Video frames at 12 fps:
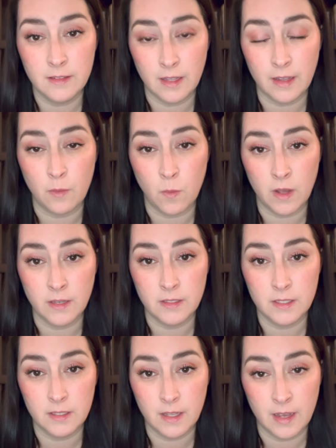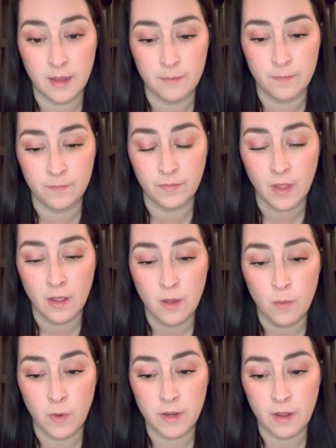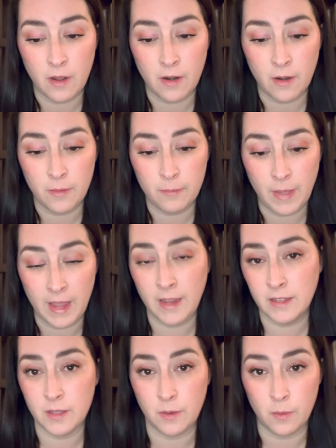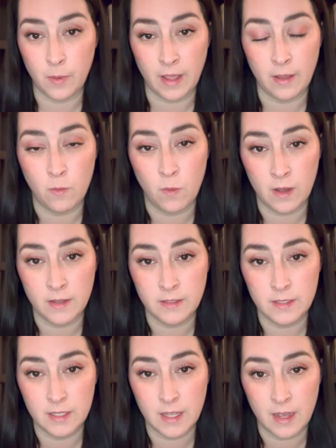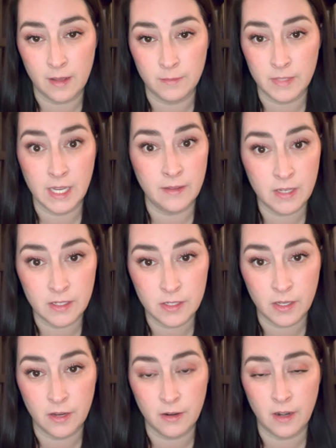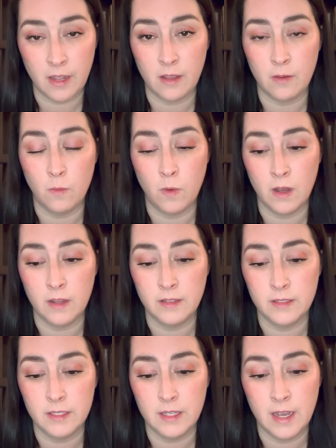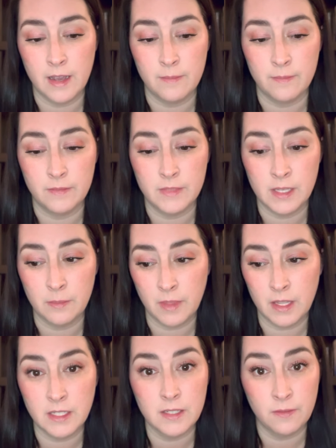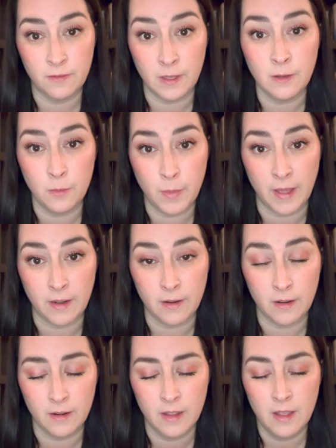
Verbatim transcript: Like want, um, want our pain to go away, want um, safety and security, want um, something to feel better.